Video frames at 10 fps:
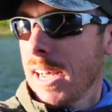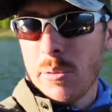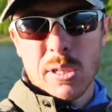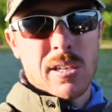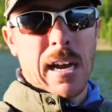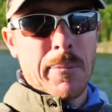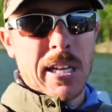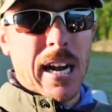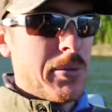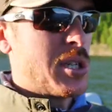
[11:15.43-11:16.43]
That was, I
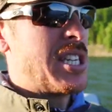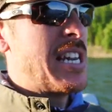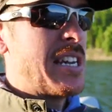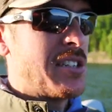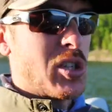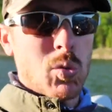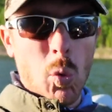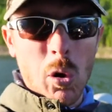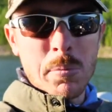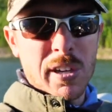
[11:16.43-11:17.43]
mean, I was seeing
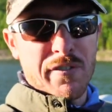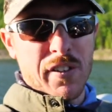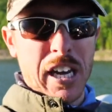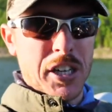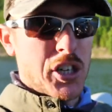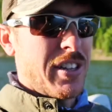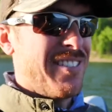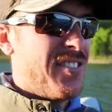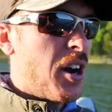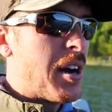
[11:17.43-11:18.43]
swarms of fish in
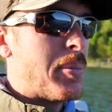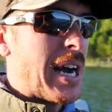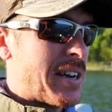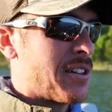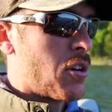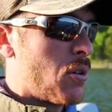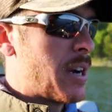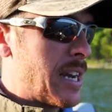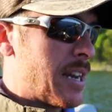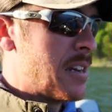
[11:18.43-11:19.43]
the very back of the
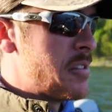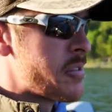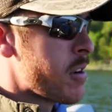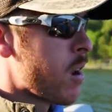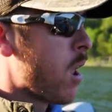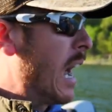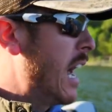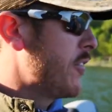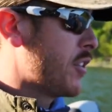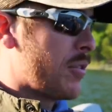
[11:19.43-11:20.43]
creek
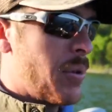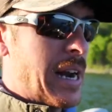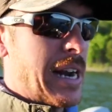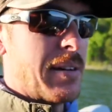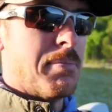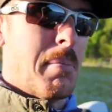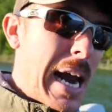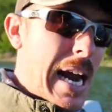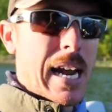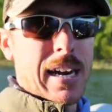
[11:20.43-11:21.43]
after the rain.
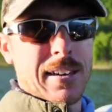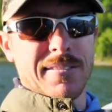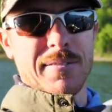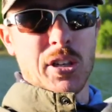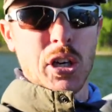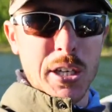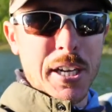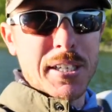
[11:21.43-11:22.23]
Man, good